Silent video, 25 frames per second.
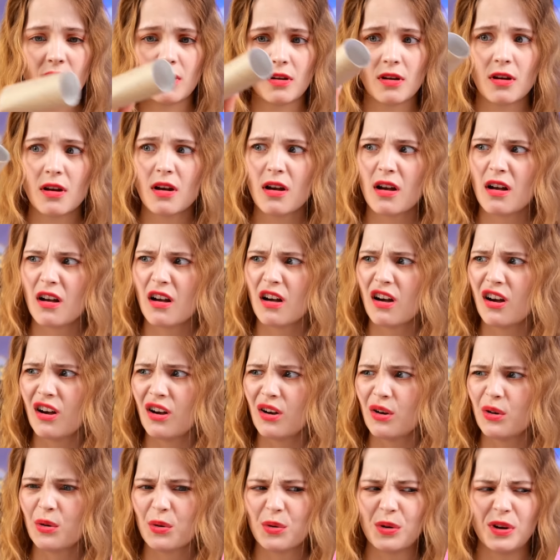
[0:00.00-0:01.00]
What am I
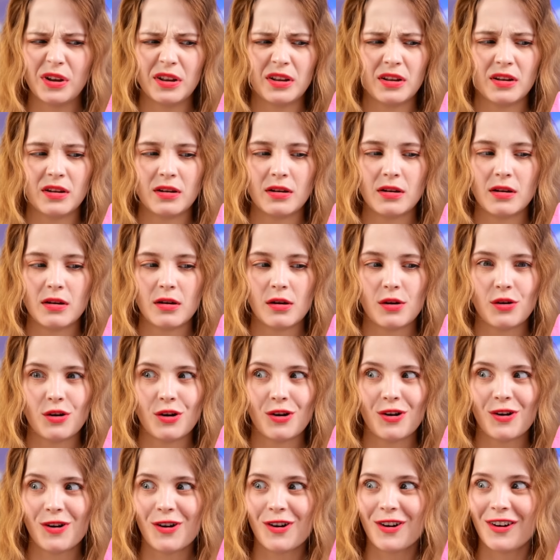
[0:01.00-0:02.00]
supposed to do with
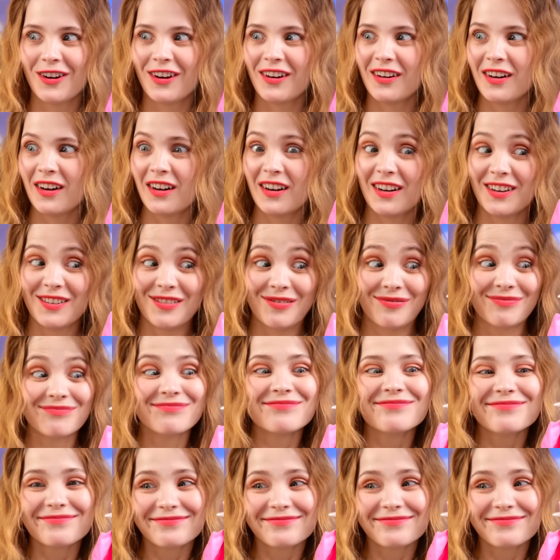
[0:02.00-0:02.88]
this? Wait.